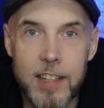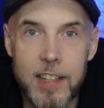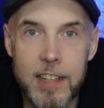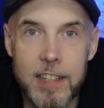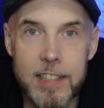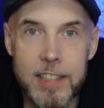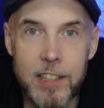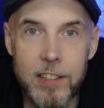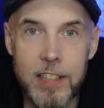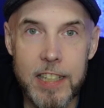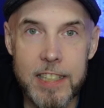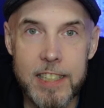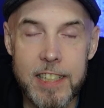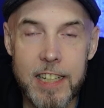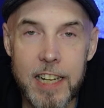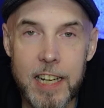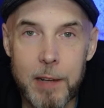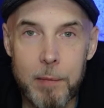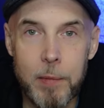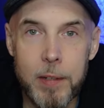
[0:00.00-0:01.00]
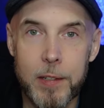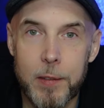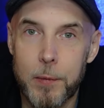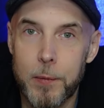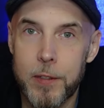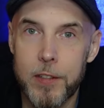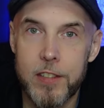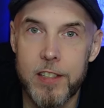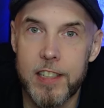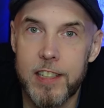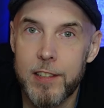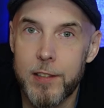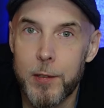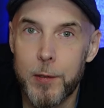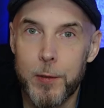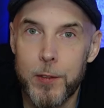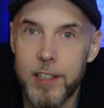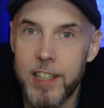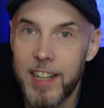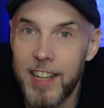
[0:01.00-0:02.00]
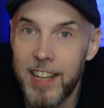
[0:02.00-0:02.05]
Until next time, we'll see you soon.